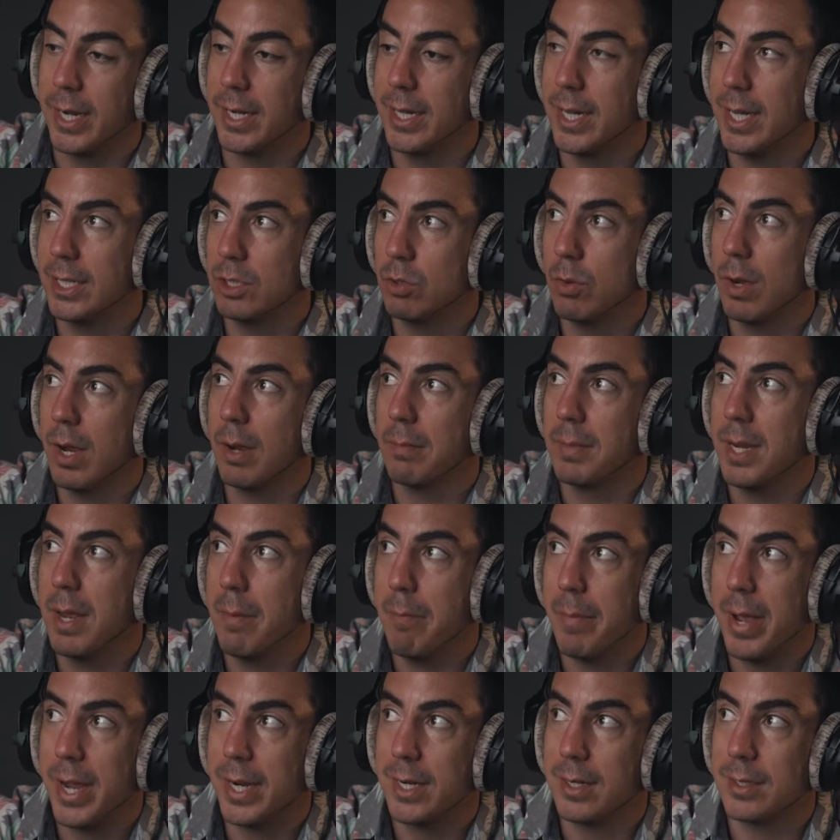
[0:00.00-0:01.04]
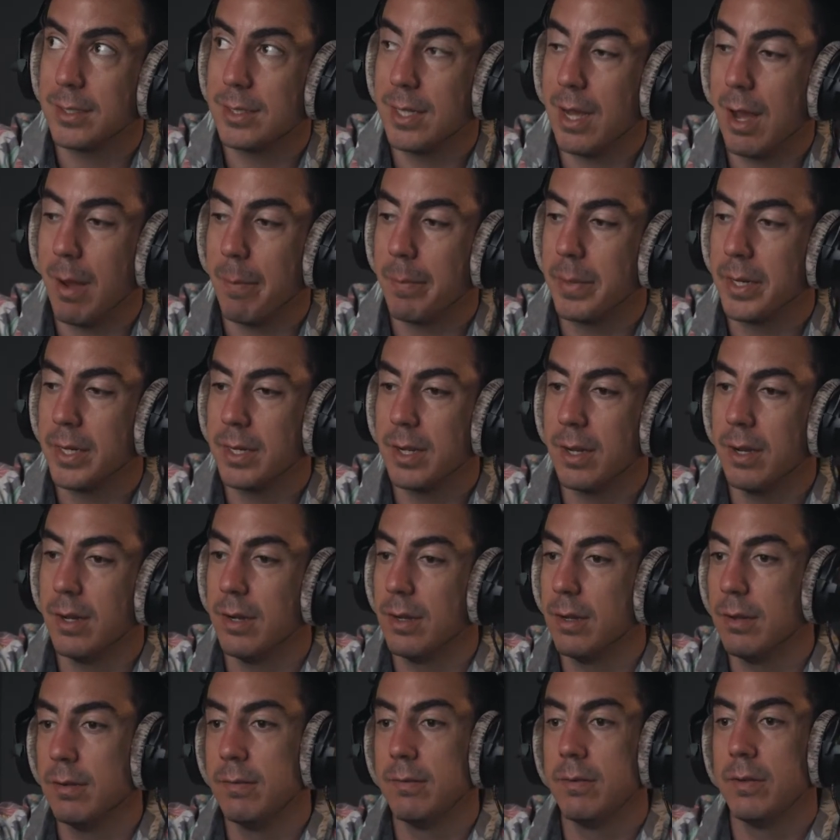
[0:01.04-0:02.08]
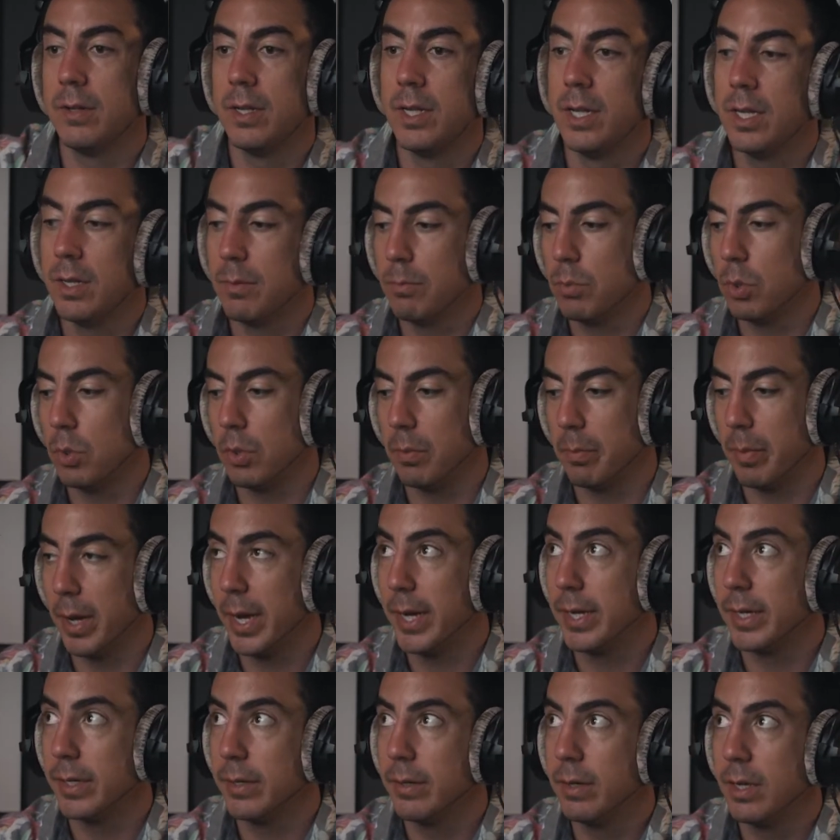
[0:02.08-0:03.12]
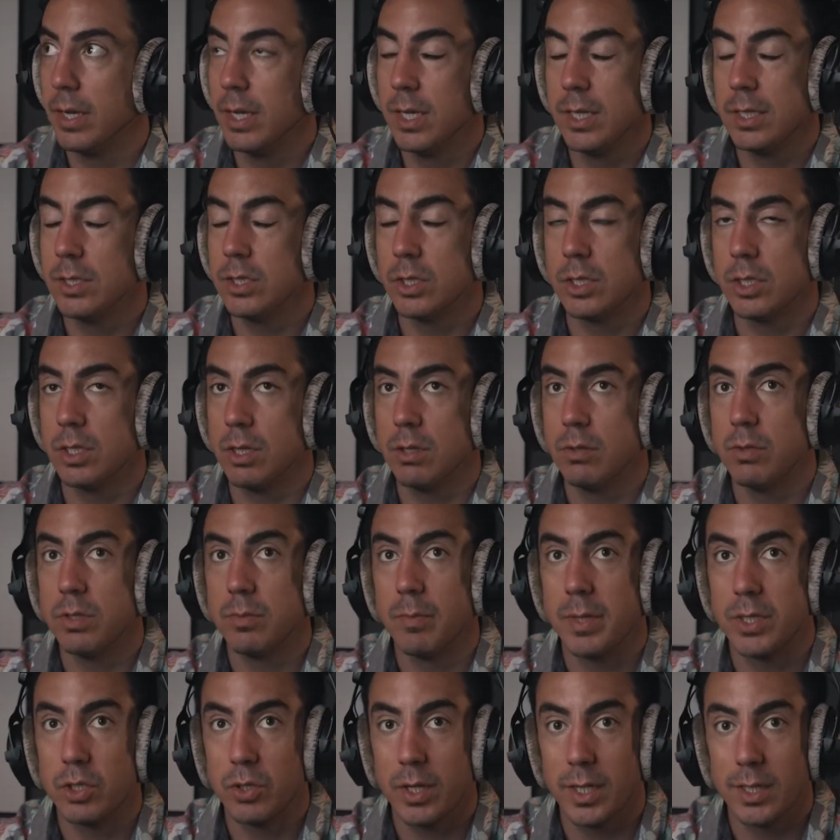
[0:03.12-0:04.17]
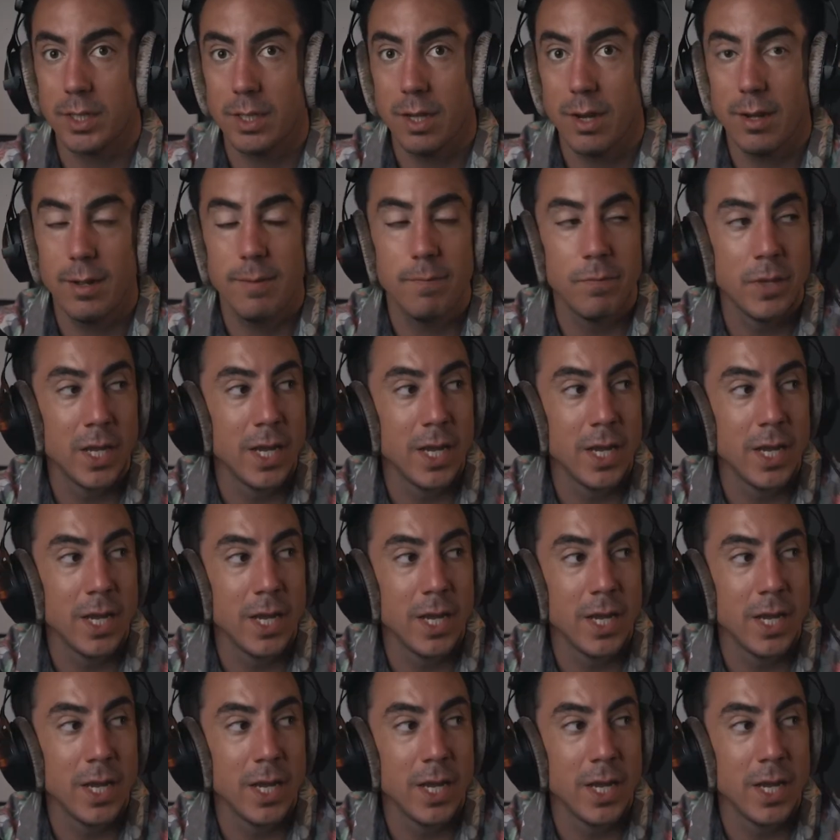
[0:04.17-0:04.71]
That's why I'm getting back on topic of pull to Biden, just losing my train of thought.